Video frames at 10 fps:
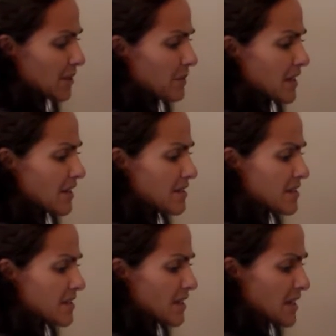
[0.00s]
And
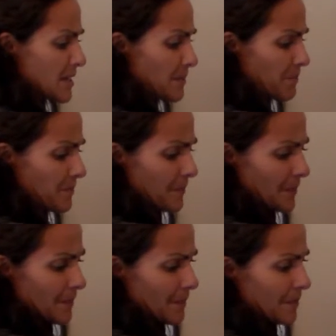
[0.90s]
because I
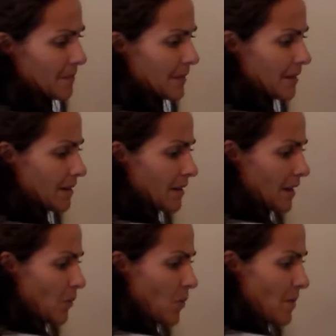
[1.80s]

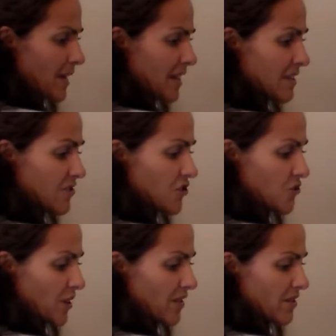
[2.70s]
want my kids to
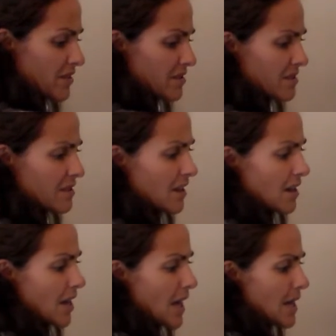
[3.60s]
drink this,
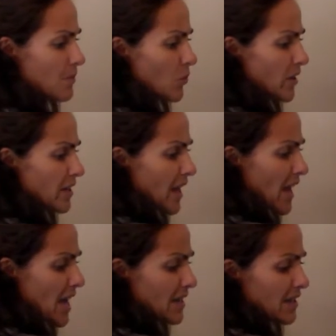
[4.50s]
I am going to
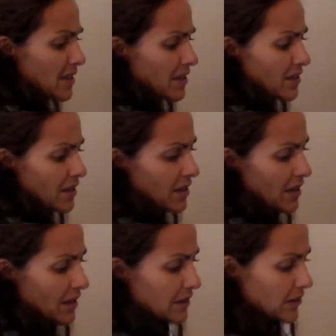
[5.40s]
add
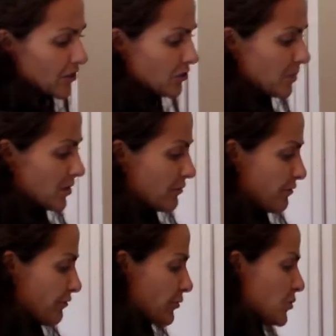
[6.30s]
a little bit of
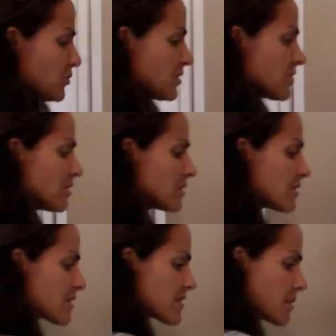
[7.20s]
fruit
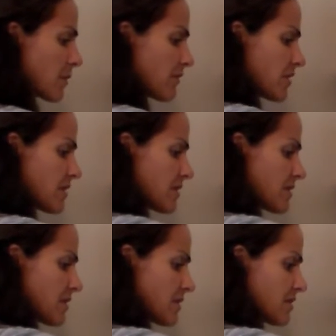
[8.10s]
to some of
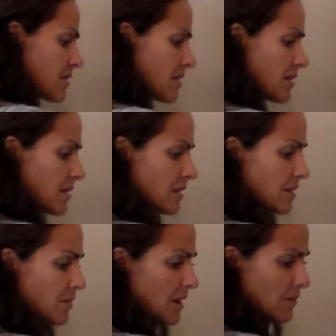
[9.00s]
these
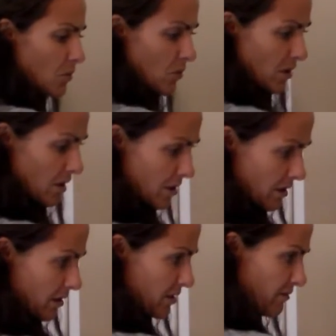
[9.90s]
to make it more
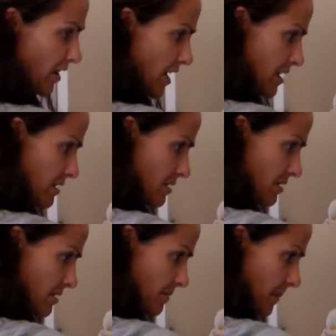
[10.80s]
inviting.
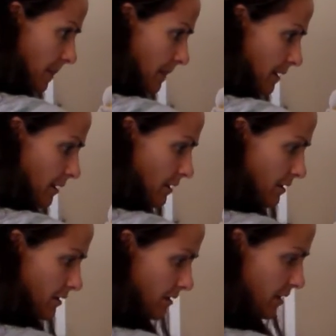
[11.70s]

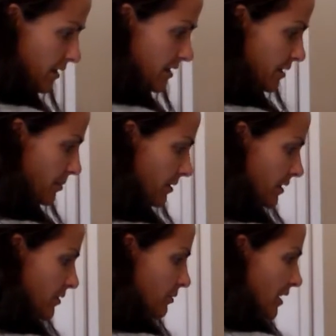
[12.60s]
Kids
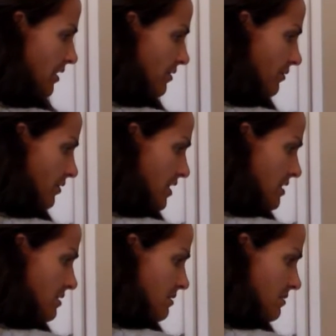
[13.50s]
typically don't like the
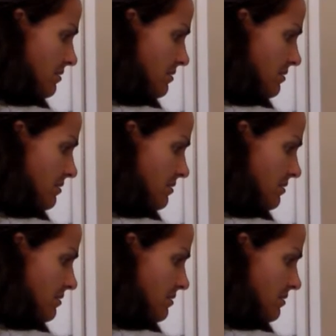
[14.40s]
green.